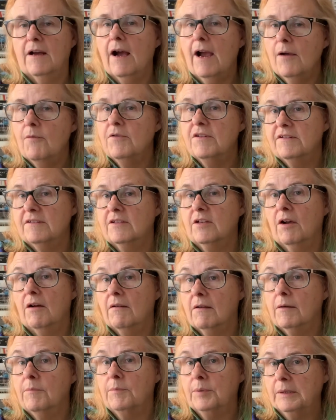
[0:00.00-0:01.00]
I was
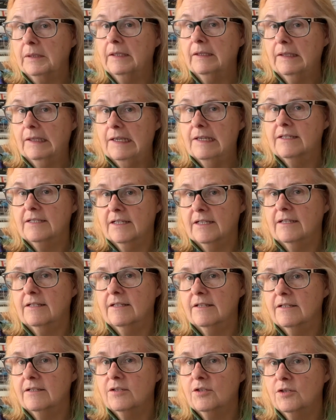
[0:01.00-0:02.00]
completely
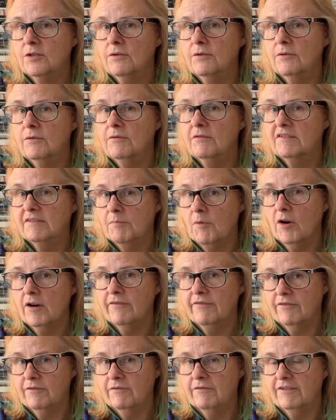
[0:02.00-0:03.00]
addicted to
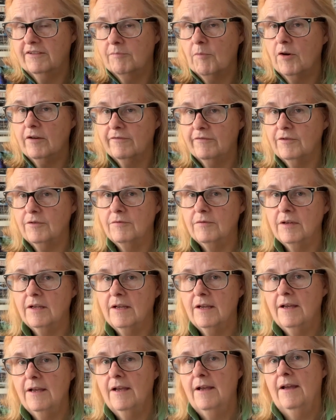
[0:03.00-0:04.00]
smart food,
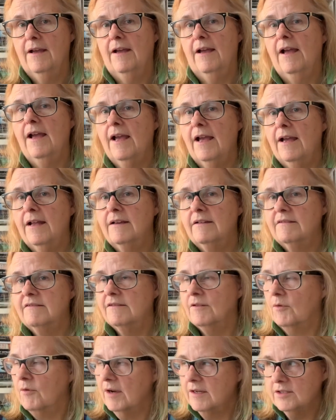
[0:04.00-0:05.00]
and
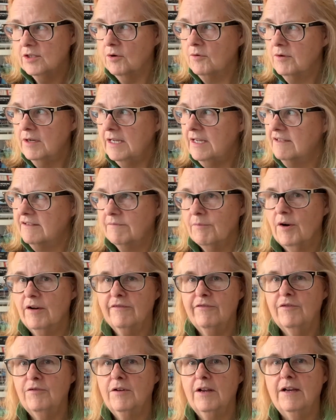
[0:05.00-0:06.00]
so I don't eat
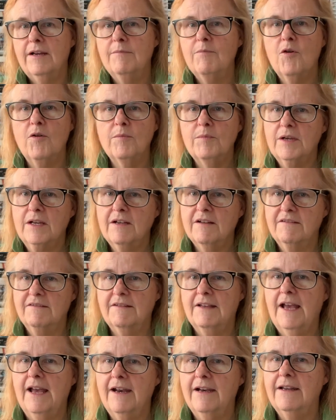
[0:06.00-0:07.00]
smart food anymore
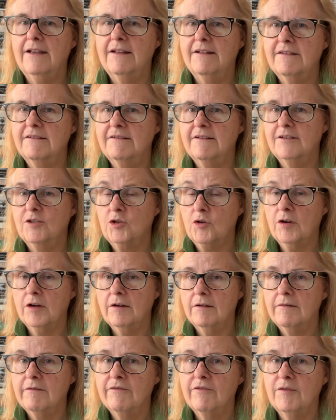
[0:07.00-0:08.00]
because that is a
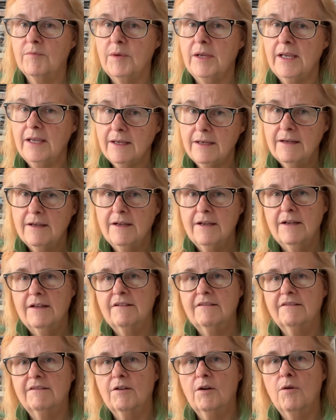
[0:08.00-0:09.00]
trigger for me.
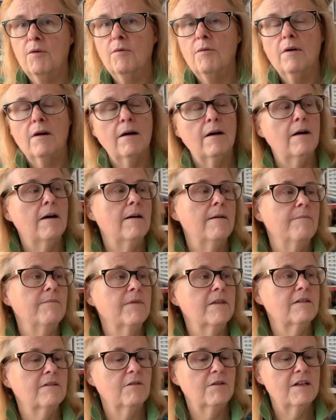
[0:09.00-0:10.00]
So
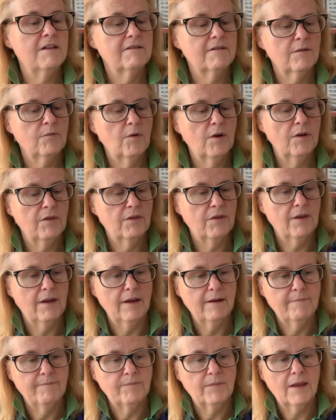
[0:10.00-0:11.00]
these are one
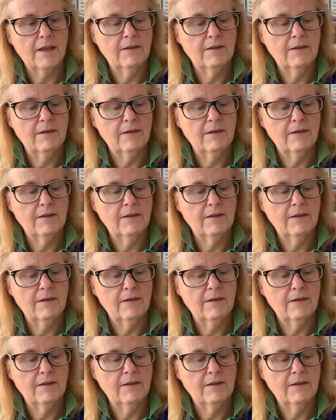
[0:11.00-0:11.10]
thing.